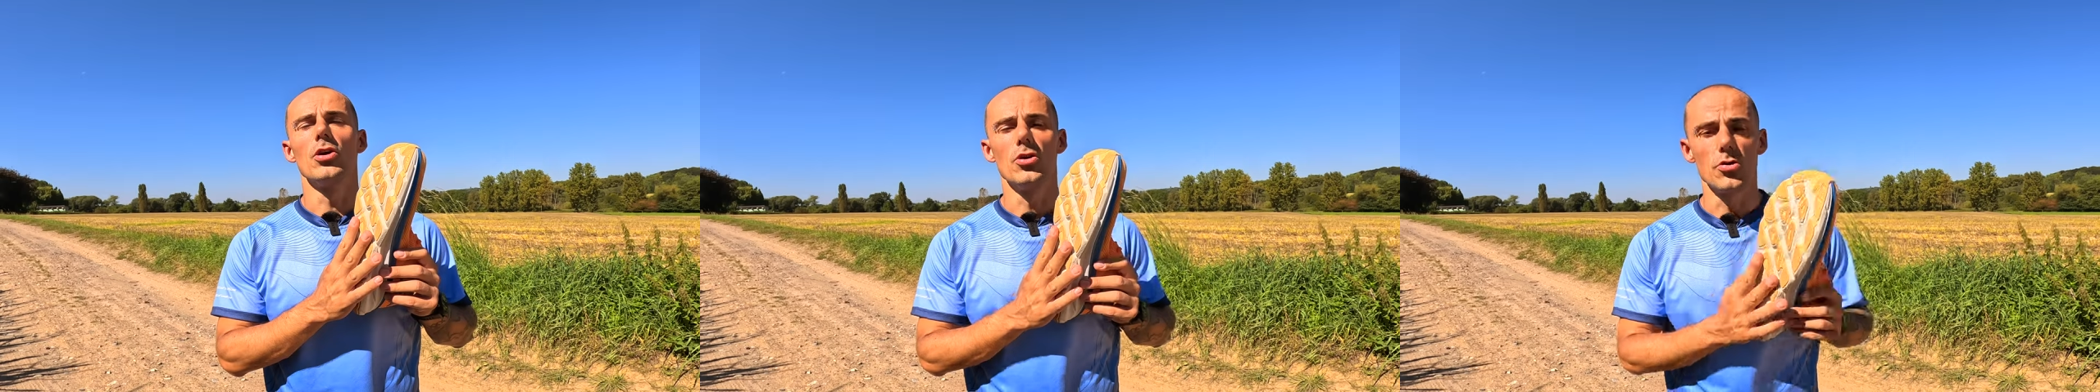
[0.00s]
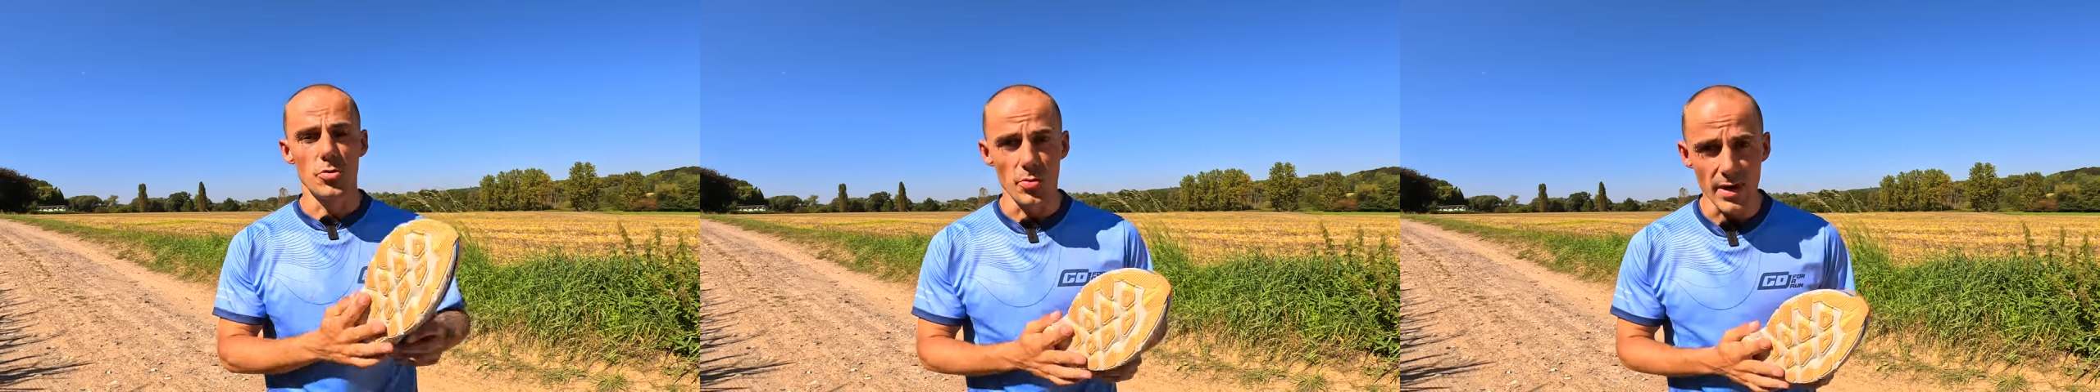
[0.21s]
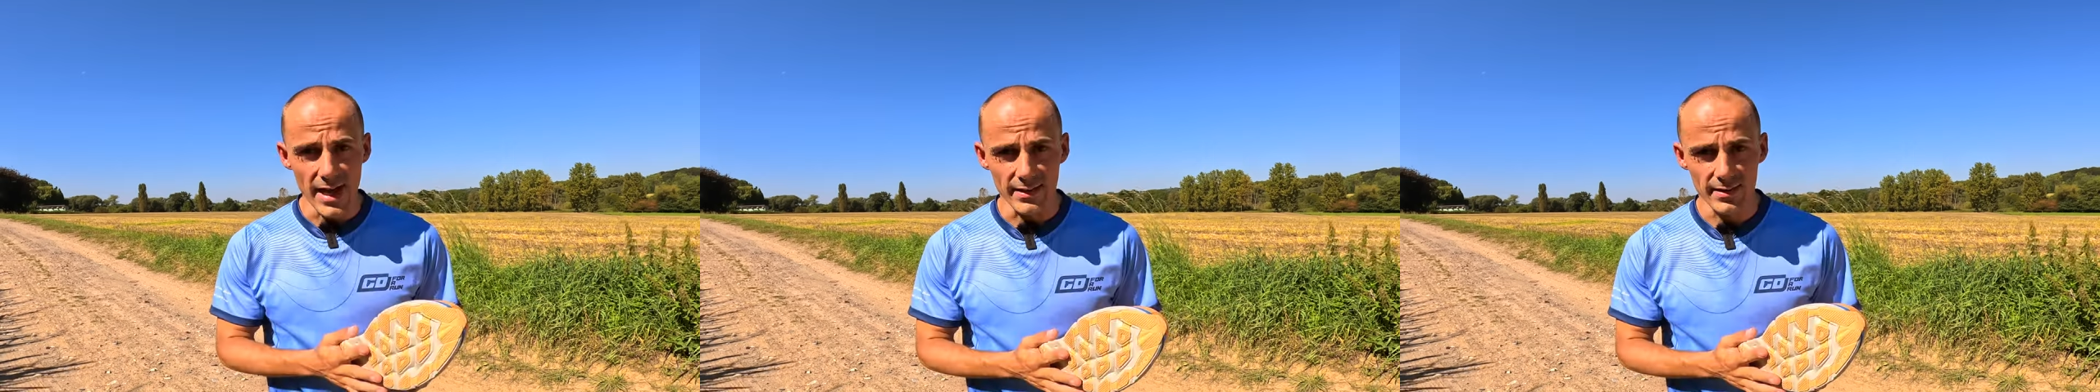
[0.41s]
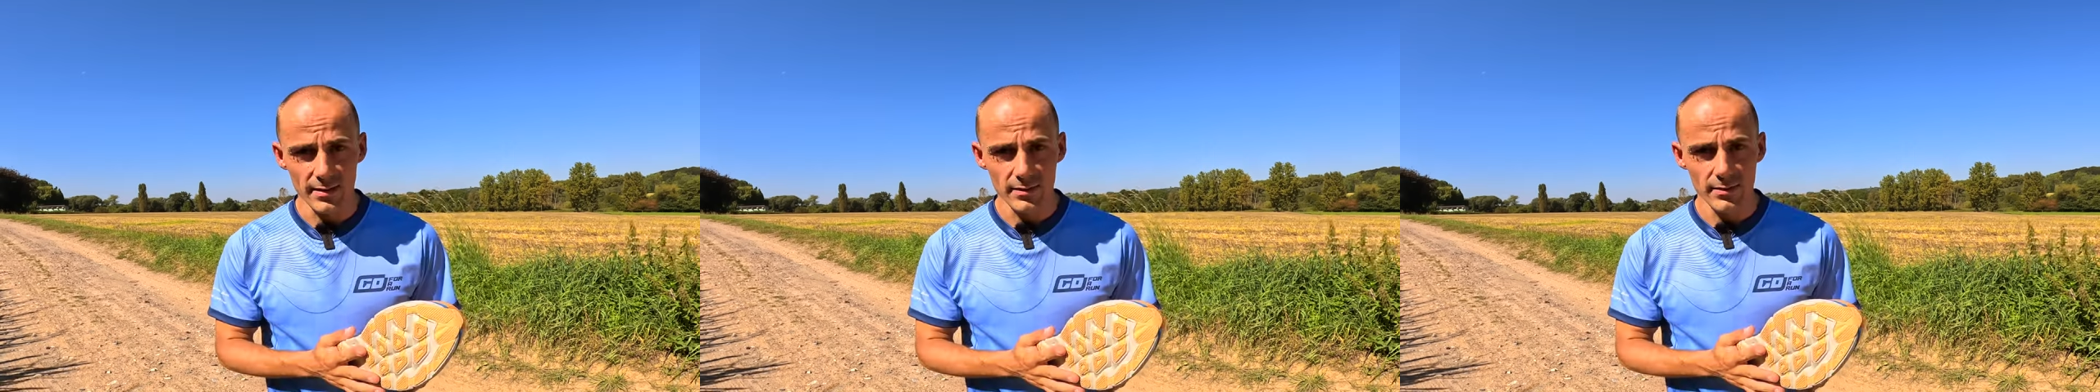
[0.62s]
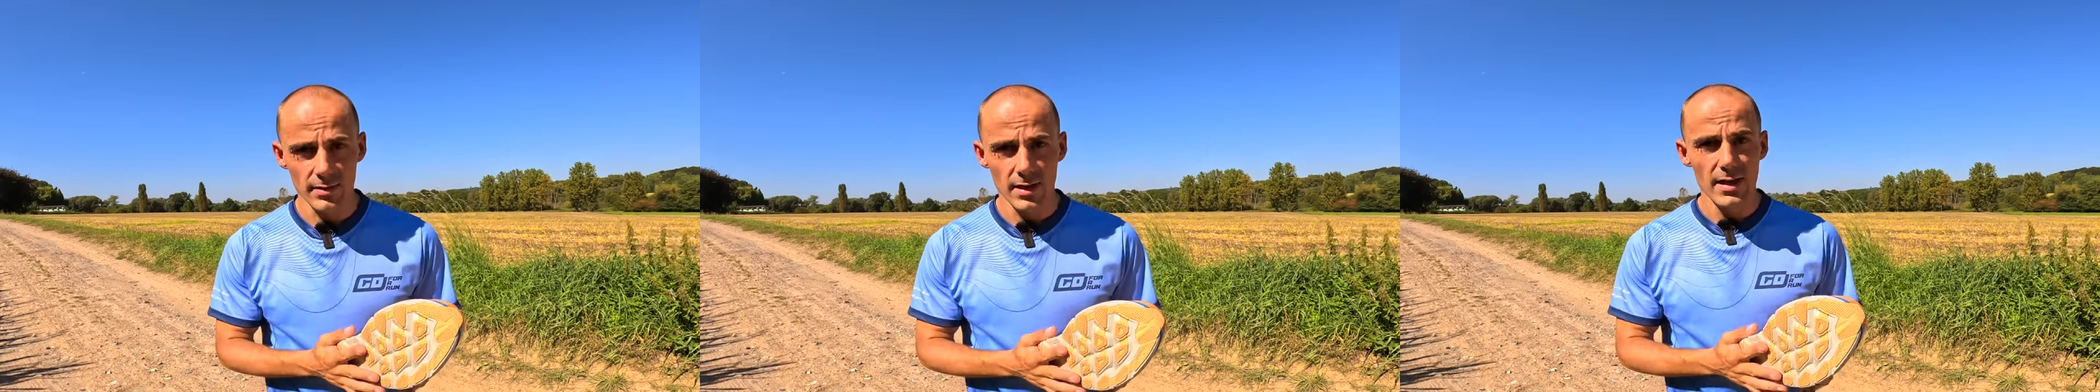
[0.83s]
great.
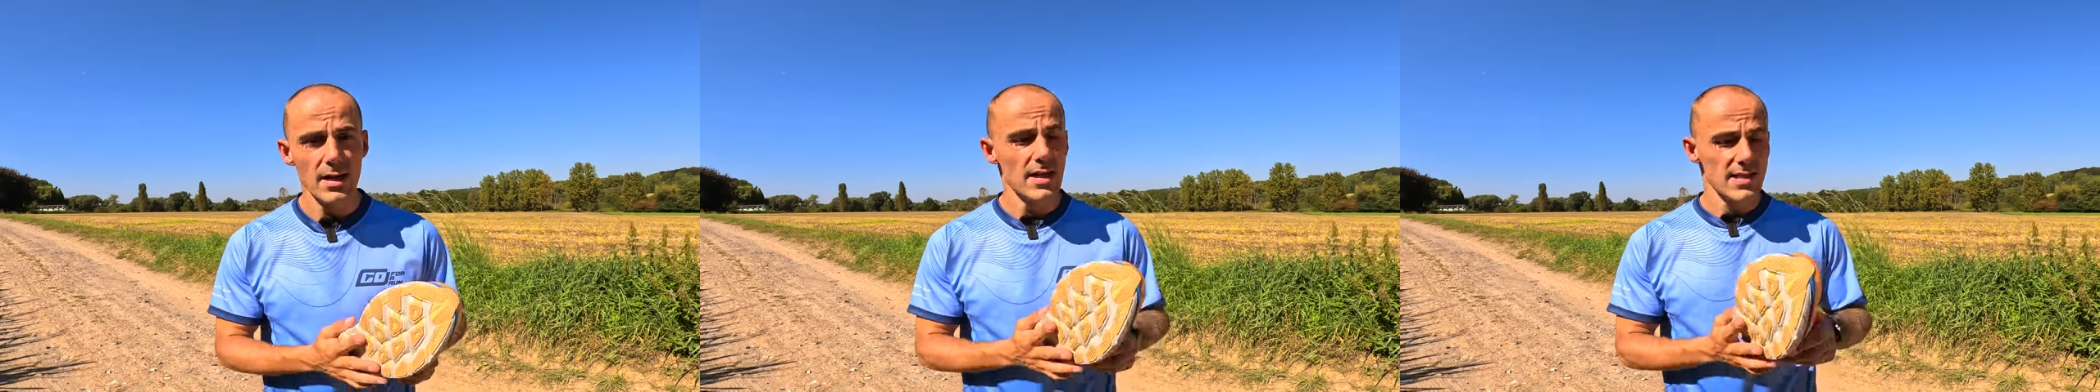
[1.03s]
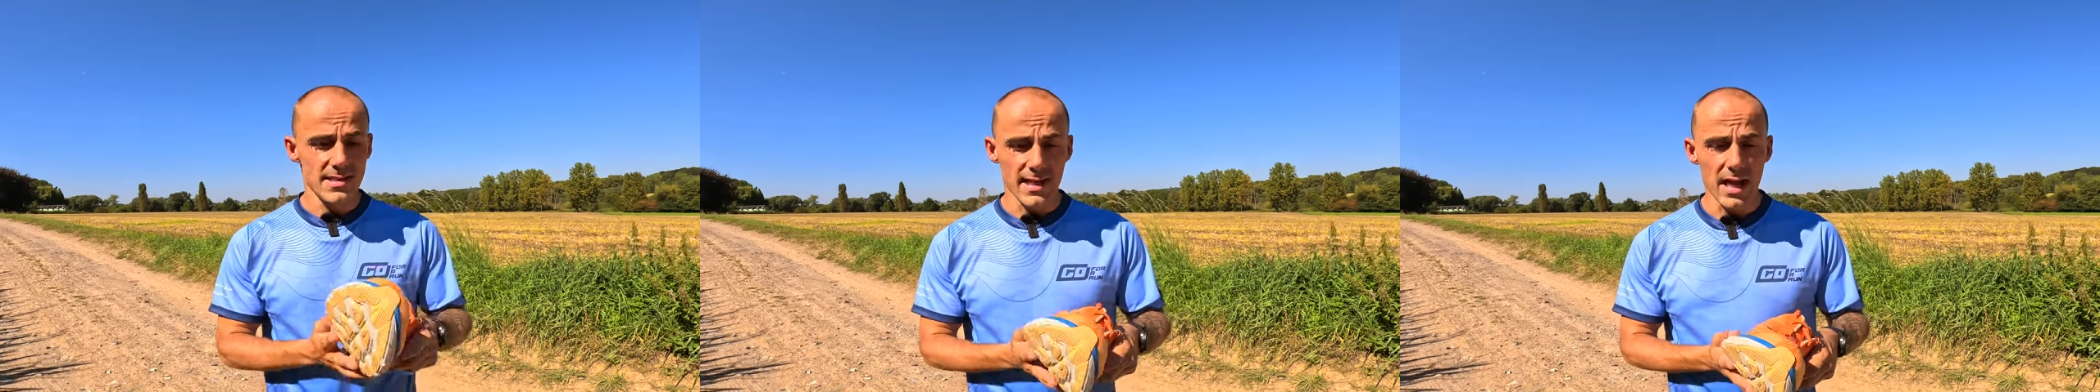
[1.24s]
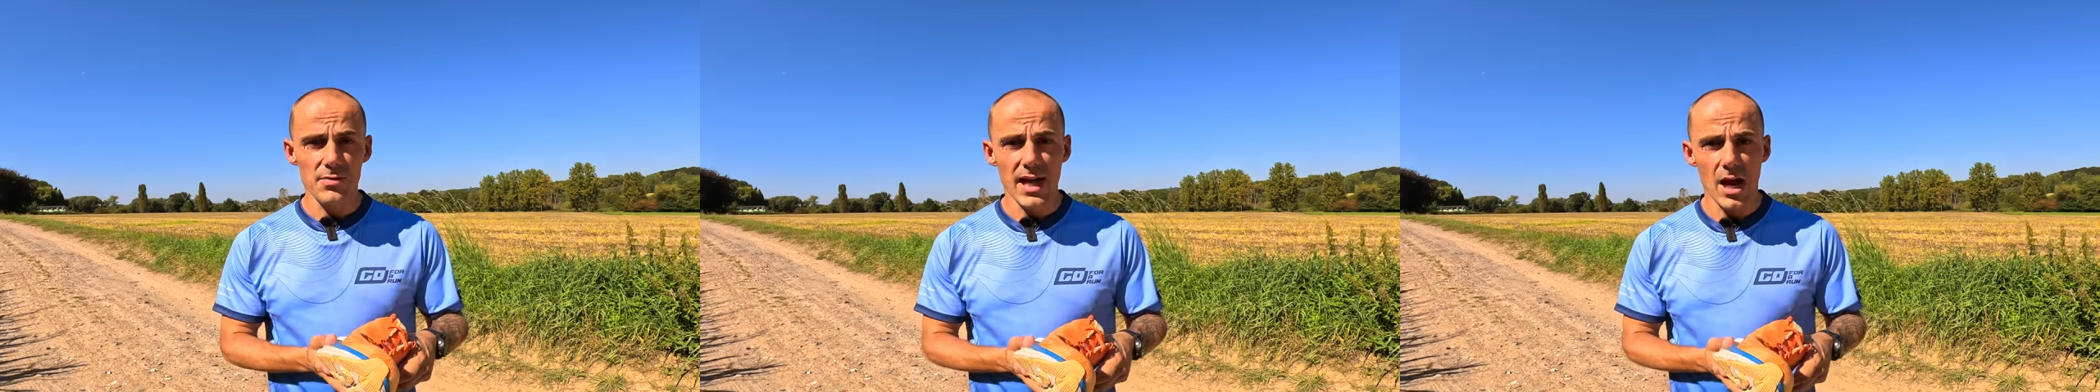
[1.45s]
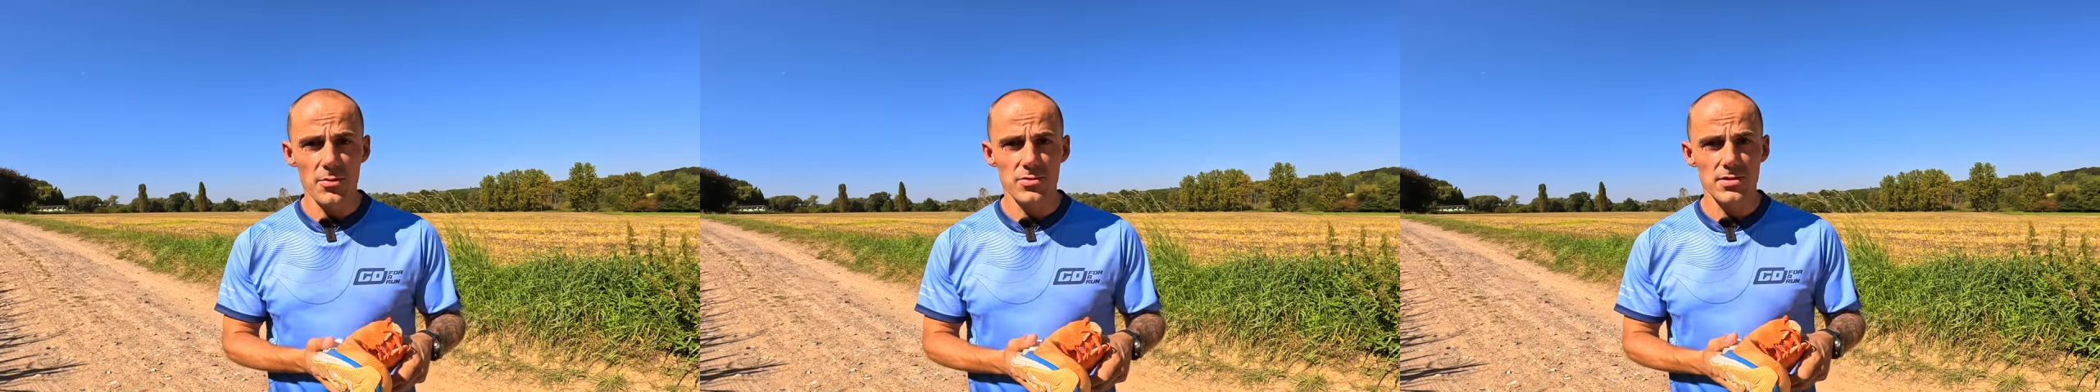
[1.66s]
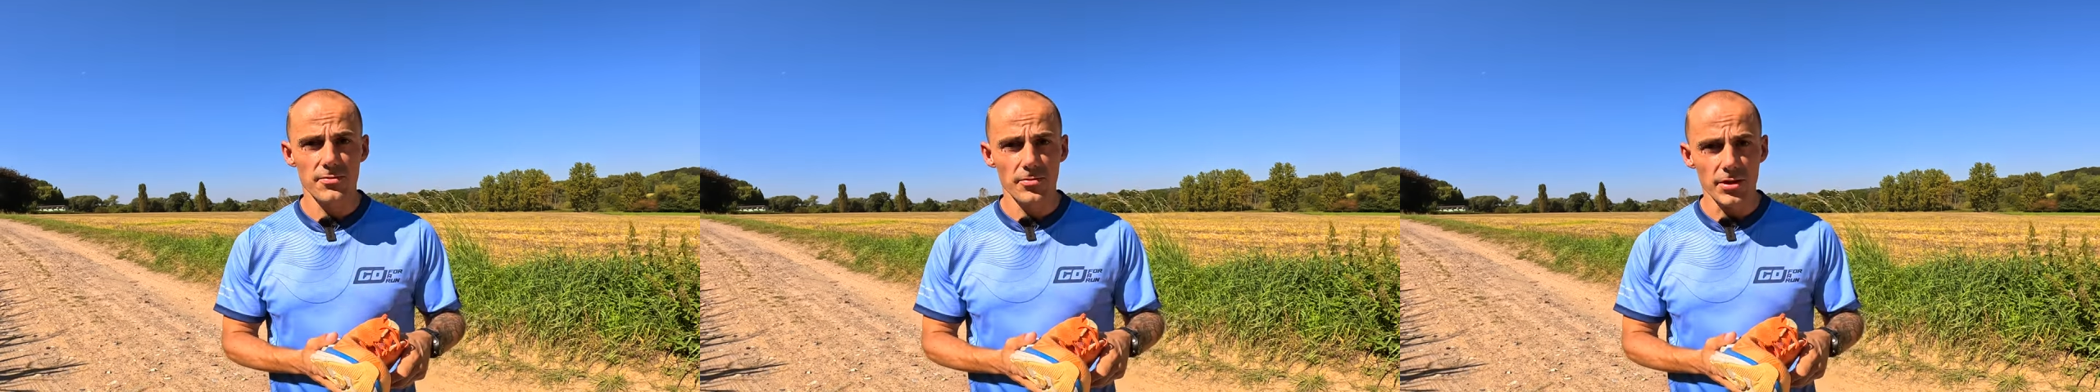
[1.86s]
Same
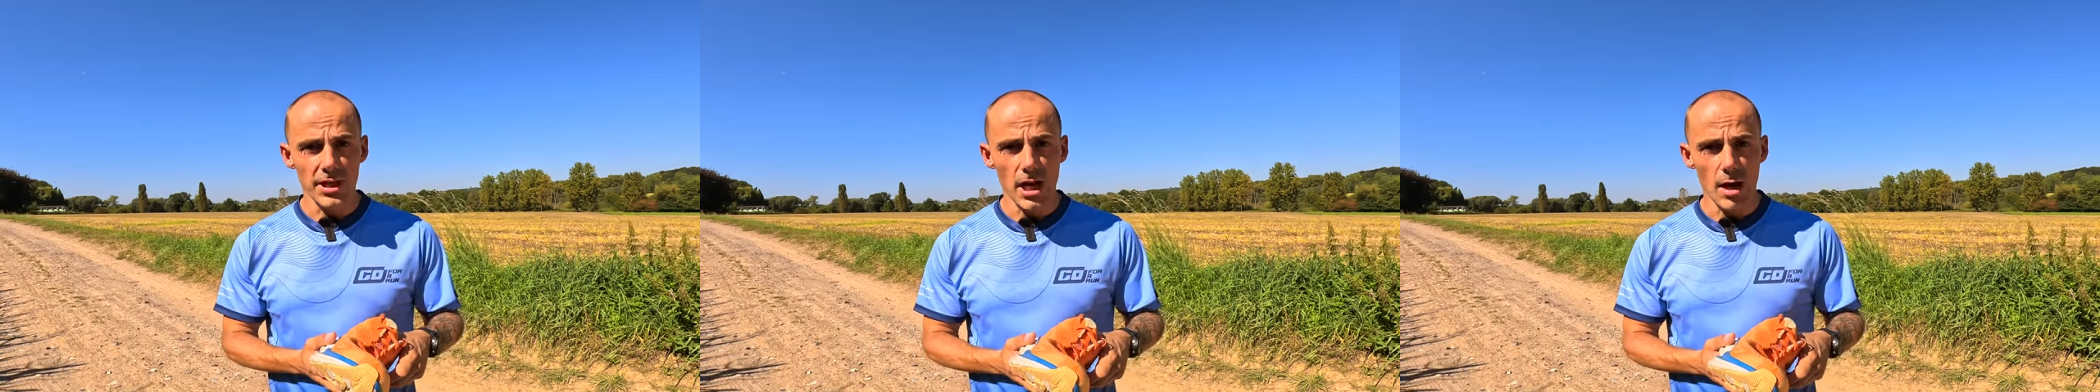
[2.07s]
counts for the